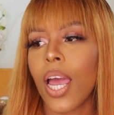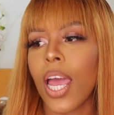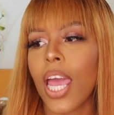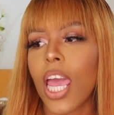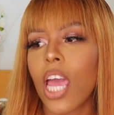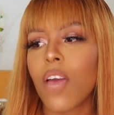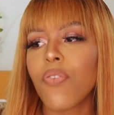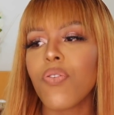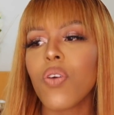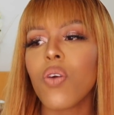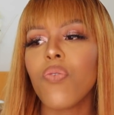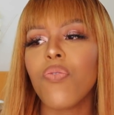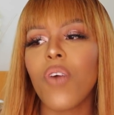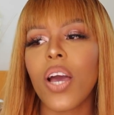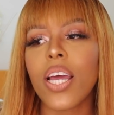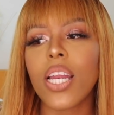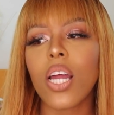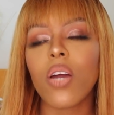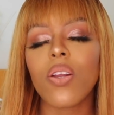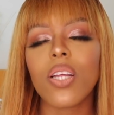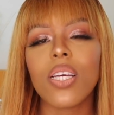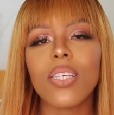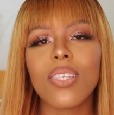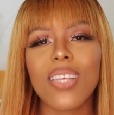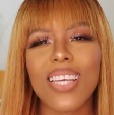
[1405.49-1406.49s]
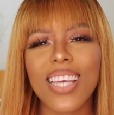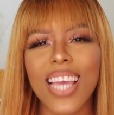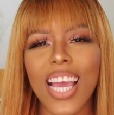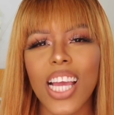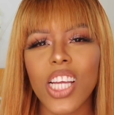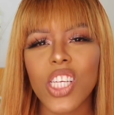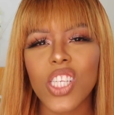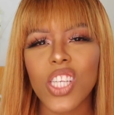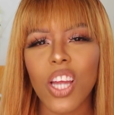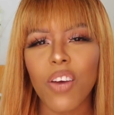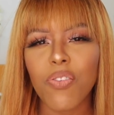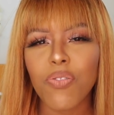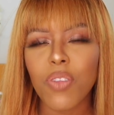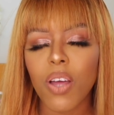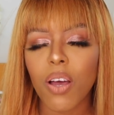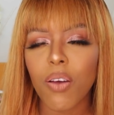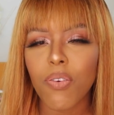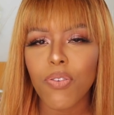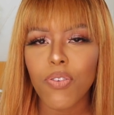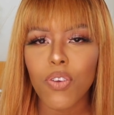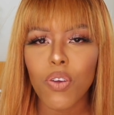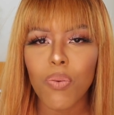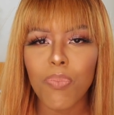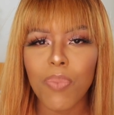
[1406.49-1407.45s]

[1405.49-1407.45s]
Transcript: if you find out he's engaged after a few